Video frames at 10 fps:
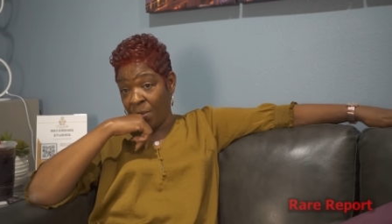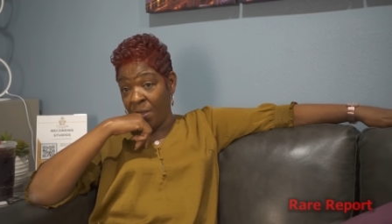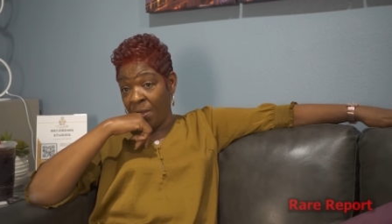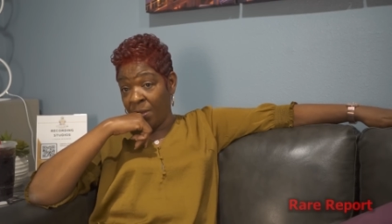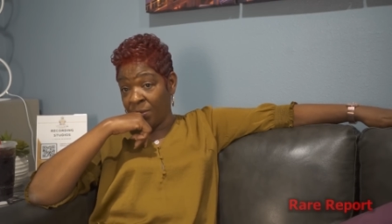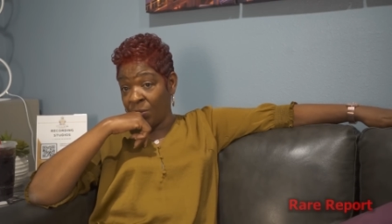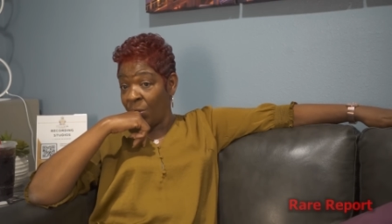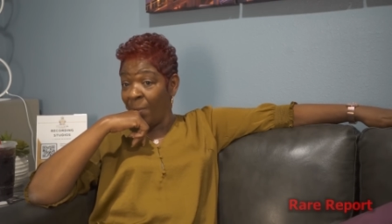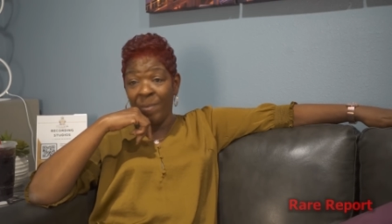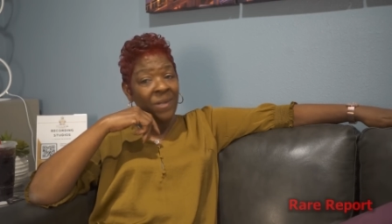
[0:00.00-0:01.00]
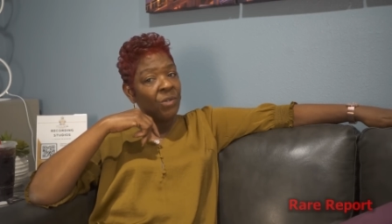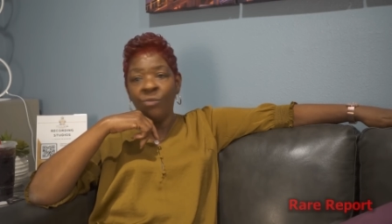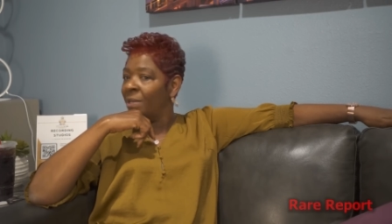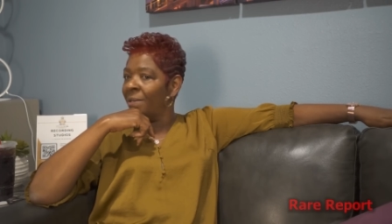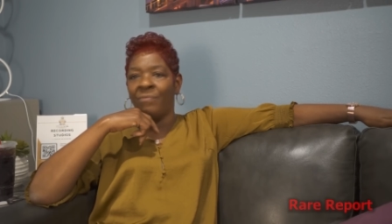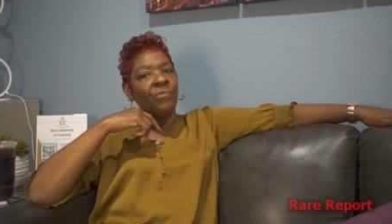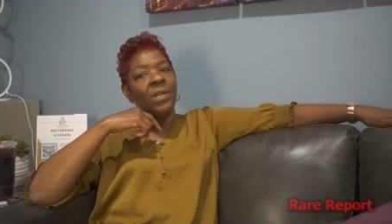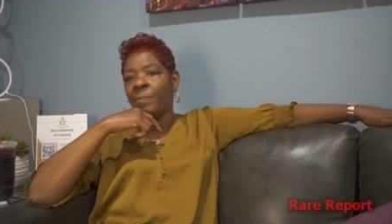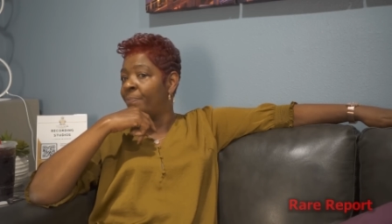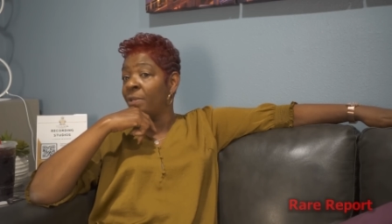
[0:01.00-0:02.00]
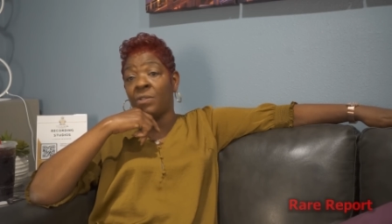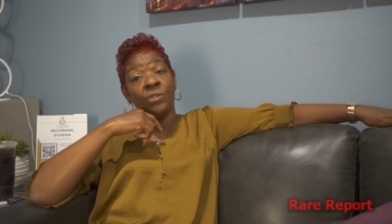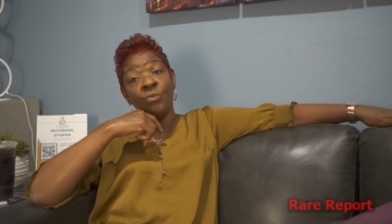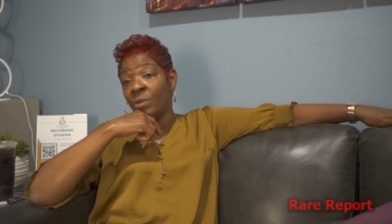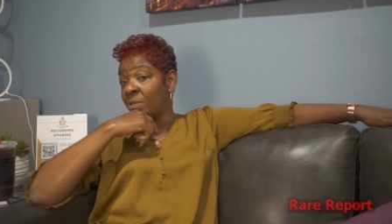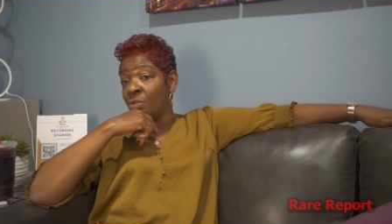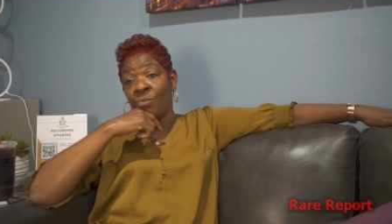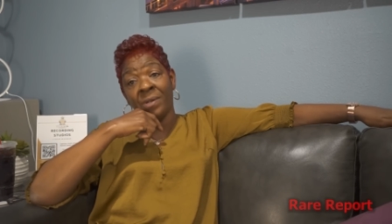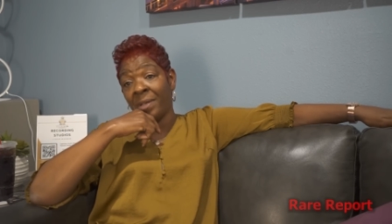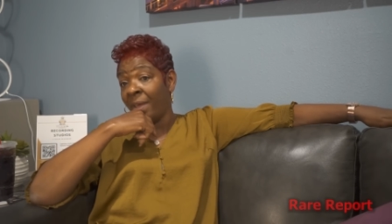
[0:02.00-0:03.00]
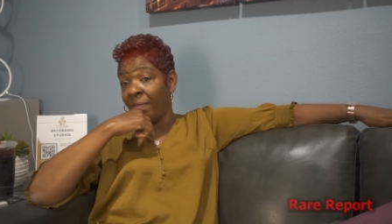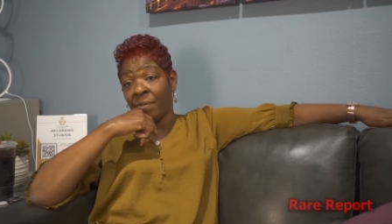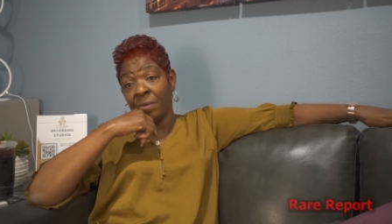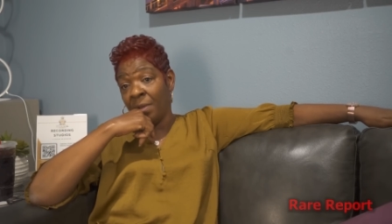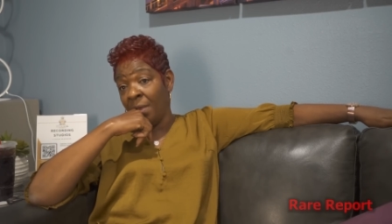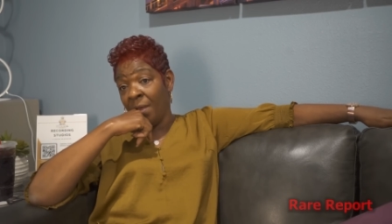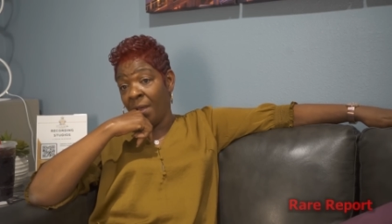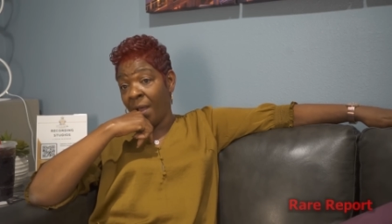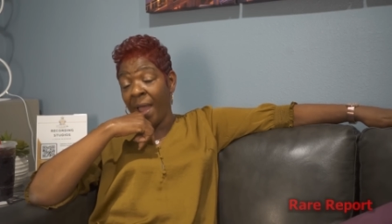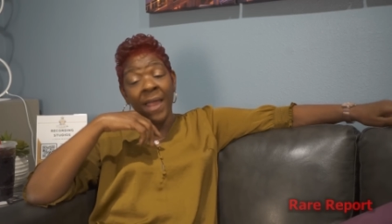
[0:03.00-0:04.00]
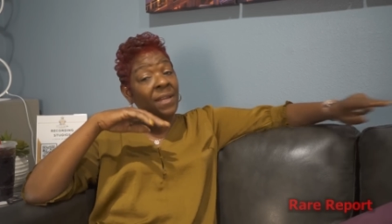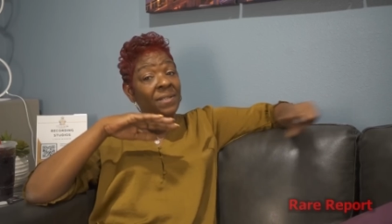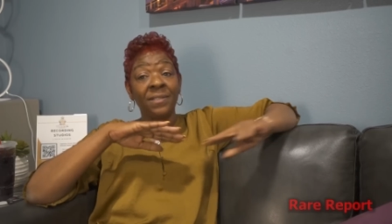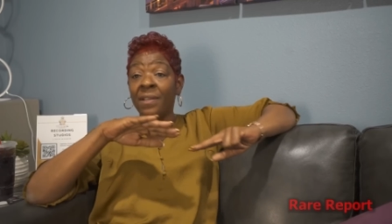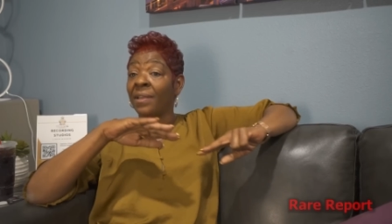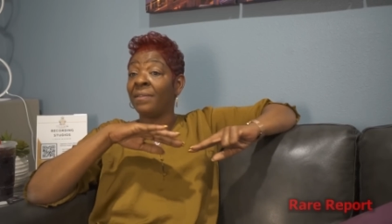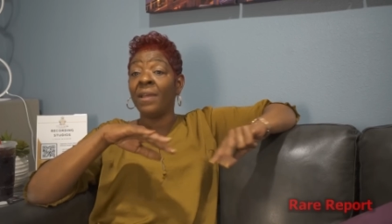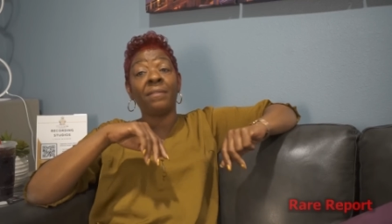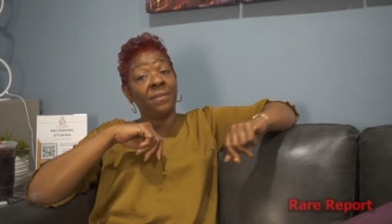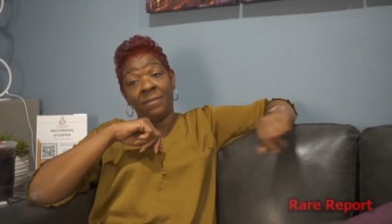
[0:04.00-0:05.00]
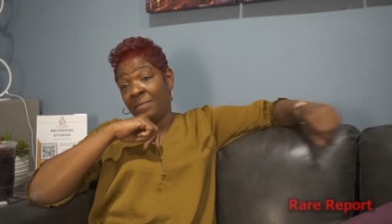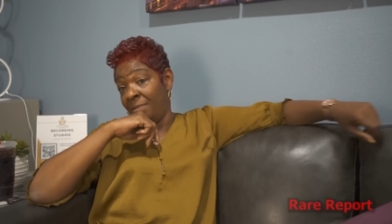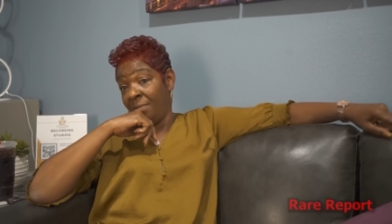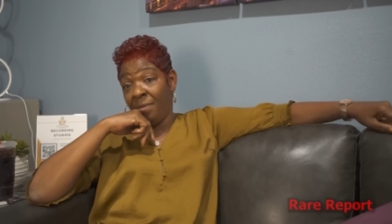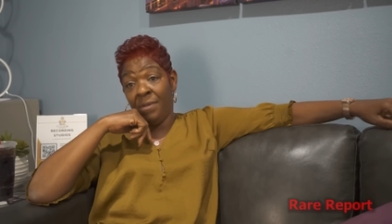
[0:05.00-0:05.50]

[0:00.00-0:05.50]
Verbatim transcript: Okay. So I mean, you can really put two and two together. Yeah. I ain't saying nothing. Yes.